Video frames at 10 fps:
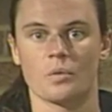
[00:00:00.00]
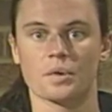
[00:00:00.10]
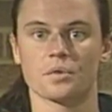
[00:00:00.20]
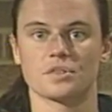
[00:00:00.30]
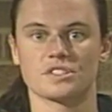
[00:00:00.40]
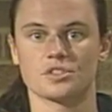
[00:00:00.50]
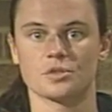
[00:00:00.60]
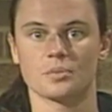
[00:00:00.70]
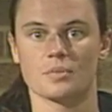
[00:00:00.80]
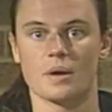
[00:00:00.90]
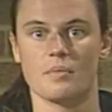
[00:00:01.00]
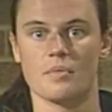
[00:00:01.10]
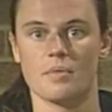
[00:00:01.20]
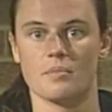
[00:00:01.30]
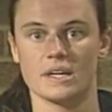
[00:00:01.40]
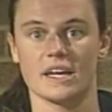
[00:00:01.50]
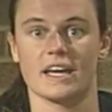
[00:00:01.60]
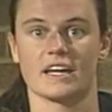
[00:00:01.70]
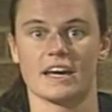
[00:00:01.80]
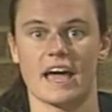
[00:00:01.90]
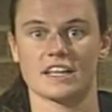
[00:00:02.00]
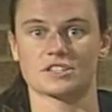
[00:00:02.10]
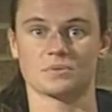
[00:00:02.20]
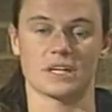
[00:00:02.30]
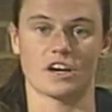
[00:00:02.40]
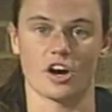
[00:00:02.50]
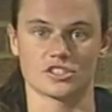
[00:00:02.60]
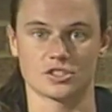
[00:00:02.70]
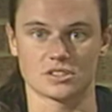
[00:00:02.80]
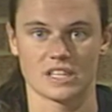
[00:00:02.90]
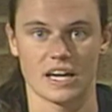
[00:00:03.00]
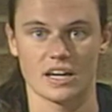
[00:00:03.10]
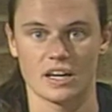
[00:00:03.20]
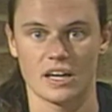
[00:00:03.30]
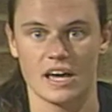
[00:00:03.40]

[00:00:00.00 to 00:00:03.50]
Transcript: We will resume meeting next week on Tuesday.